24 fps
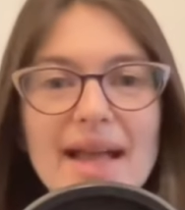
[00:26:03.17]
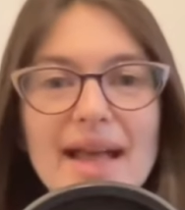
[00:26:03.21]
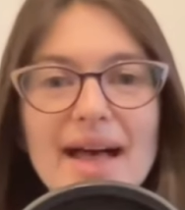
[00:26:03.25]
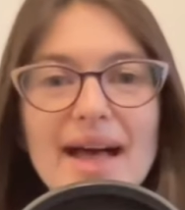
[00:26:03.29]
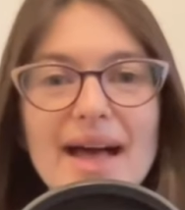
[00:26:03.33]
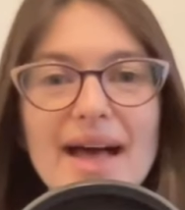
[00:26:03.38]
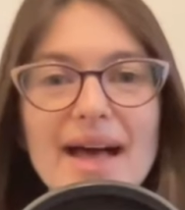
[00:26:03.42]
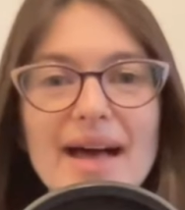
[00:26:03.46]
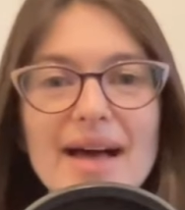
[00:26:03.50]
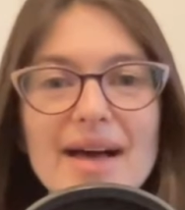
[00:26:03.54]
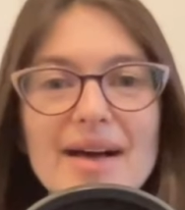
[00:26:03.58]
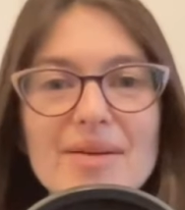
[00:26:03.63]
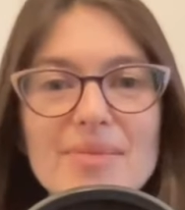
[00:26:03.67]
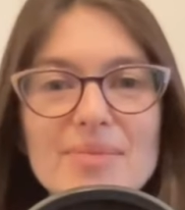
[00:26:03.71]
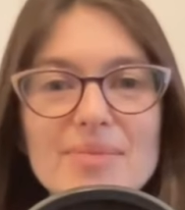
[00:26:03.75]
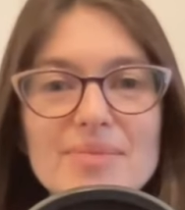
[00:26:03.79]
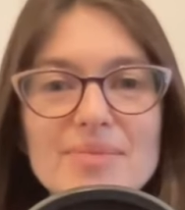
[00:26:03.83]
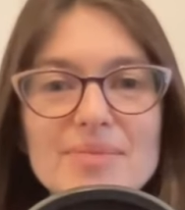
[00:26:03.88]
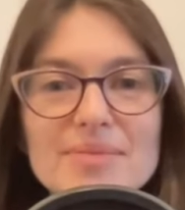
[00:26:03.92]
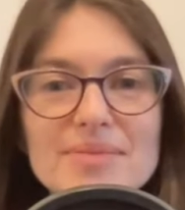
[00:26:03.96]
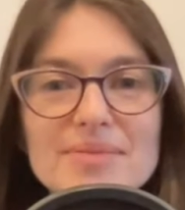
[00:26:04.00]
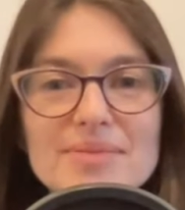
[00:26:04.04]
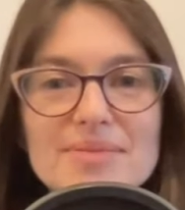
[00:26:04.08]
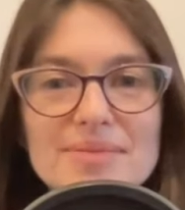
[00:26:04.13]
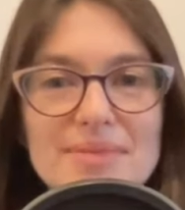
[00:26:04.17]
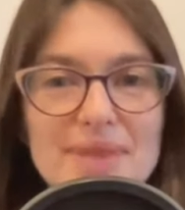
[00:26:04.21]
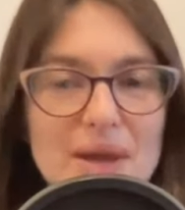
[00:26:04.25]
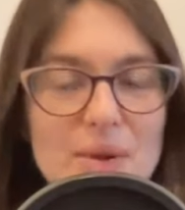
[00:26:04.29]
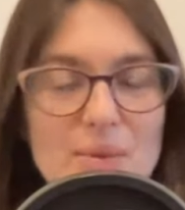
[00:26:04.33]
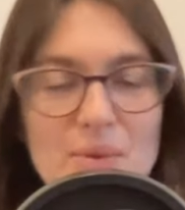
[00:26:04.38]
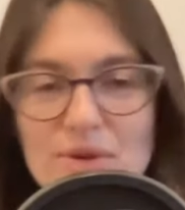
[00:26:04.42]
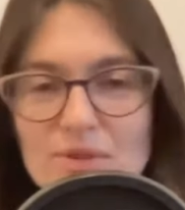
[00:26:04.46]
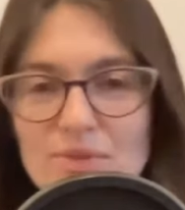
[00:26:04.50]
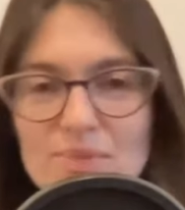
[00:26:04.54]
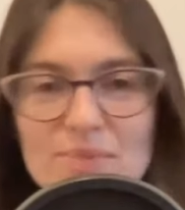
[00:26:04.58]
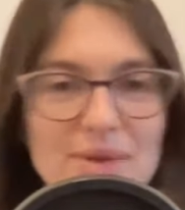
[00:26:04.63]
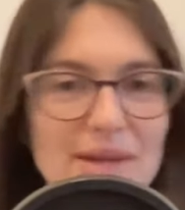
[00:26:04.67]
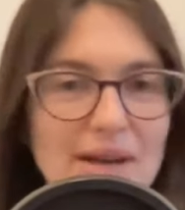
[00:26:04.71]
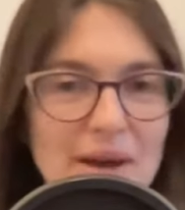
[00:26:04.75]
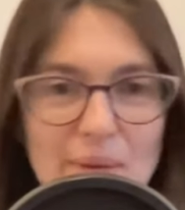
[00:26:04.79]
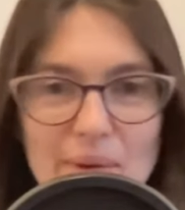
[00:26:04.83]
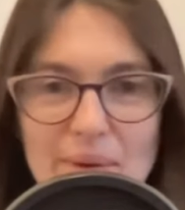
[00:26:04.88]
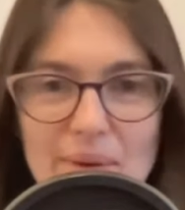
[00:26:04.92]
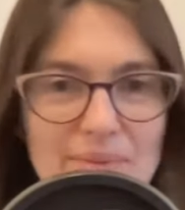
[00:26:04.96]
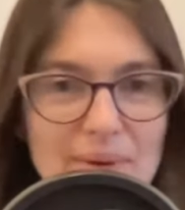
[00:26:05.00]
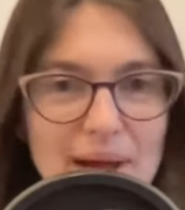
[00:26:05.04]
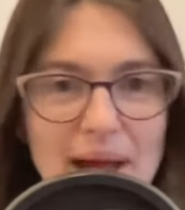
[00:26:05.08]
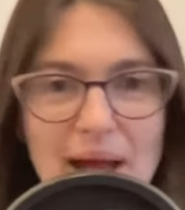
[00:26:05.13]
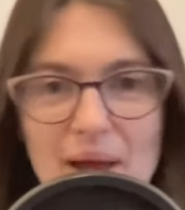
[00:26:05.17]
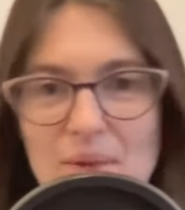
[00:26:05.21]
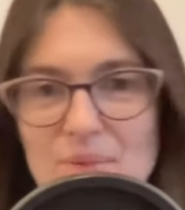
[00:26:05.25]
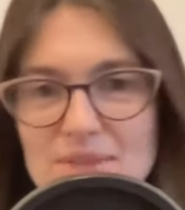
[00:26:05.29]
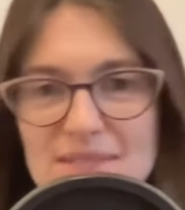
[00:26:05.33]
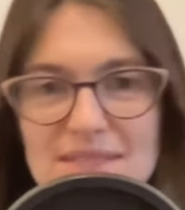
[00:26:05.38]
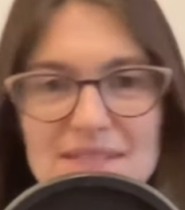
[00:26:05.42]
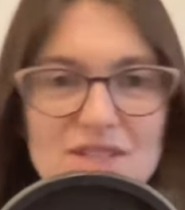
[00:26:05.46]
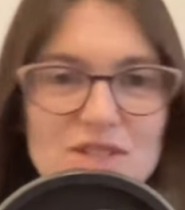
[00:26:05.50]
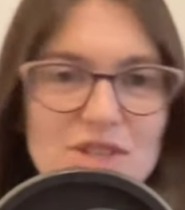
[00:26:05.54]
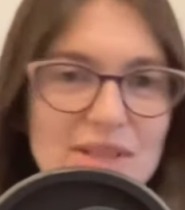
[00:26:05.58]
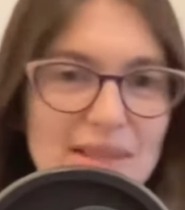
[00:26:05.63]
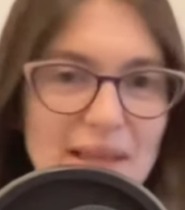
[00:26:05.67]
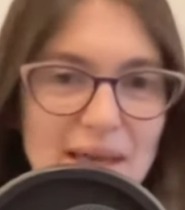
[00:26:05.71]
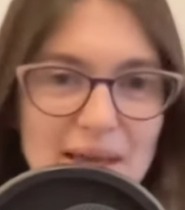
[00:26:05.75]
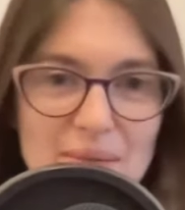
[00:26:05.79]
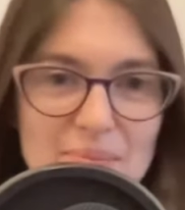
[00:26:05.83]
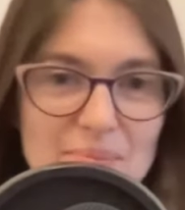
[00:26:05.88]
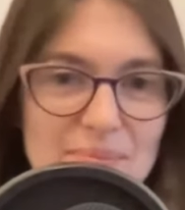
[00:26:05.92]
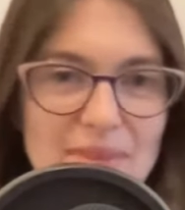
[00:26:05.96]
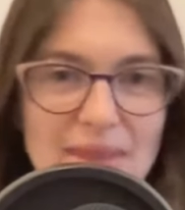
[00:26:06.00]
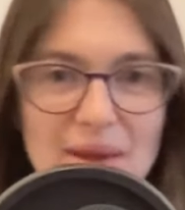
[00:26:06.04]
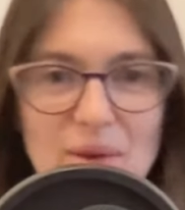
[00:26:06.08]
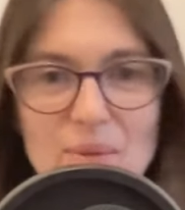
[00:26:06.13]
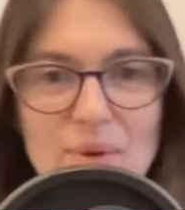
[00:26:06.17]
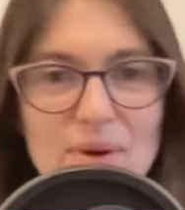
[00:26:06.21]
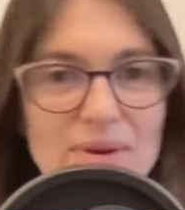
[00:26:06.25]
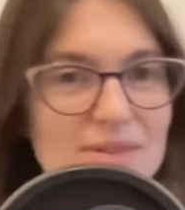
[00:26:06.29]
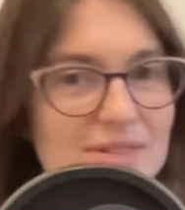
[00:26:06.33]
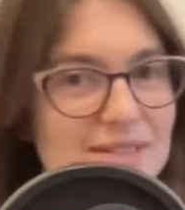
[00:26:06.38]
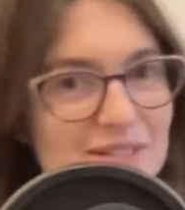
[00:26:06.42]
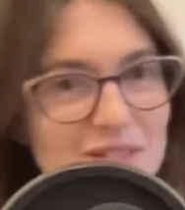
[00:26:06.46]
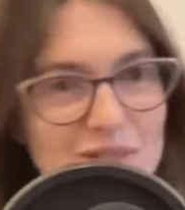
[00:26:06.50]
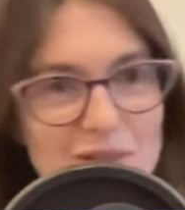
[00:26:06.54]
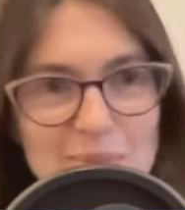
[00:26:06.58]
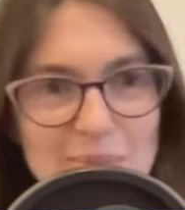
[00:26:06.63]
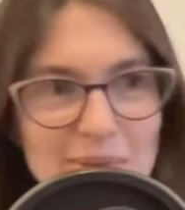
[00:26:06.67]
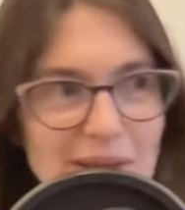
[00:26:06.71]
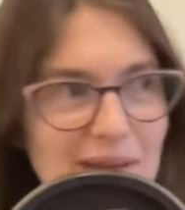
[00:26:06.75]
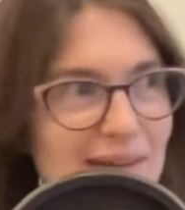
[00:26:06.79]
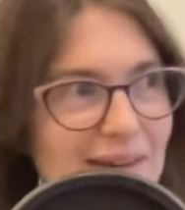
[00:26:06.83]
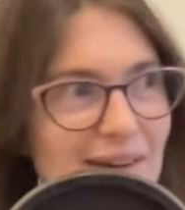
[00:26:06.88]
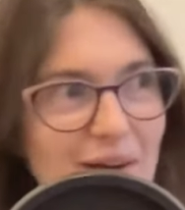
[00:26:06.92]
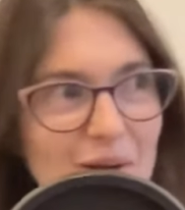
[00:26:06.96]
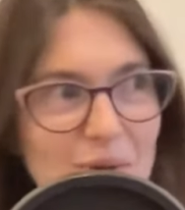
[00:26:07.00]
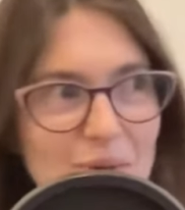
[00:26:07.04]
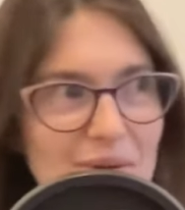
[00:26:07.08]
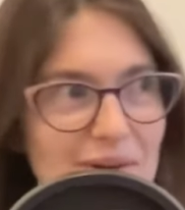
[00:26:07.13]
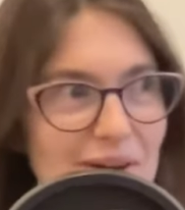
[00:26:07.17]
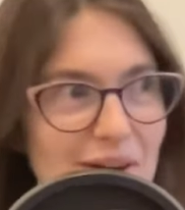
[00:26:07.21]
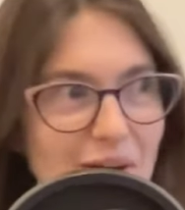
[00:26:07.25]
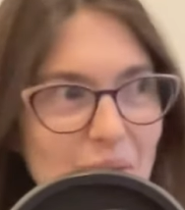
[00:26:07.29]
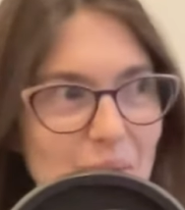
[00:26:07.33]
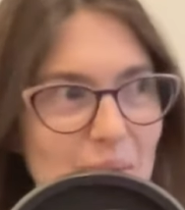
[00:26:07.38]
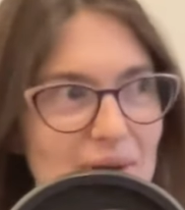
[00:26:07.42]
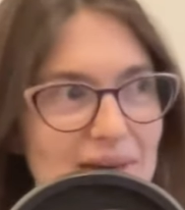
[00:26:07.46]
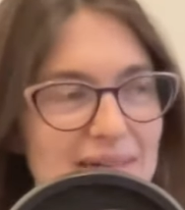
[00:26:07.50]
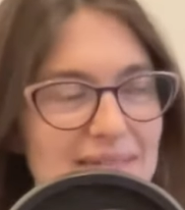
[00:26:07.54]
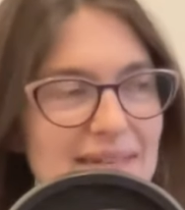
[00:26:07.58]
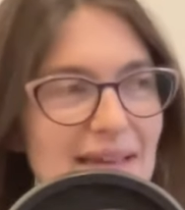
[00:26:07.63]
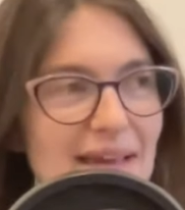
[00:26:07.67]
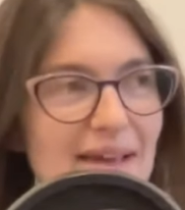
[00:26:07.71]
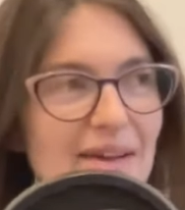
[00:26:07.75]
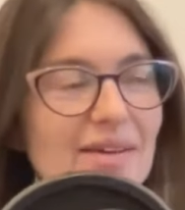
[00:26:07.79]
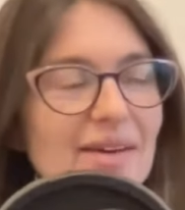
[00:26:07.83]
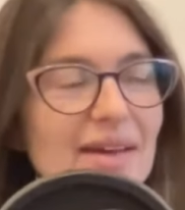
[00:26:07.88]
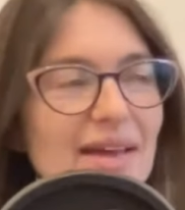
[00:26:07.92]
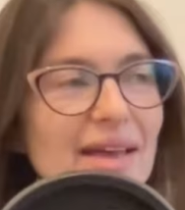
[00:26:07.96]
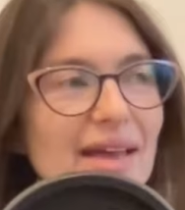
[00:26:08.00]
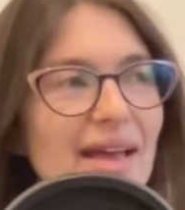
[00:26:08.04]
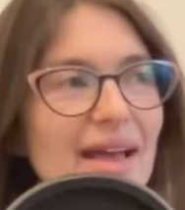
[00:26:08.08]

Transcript: um, they were, you know, I was teaching them, they were teaching me. It all it all worked out.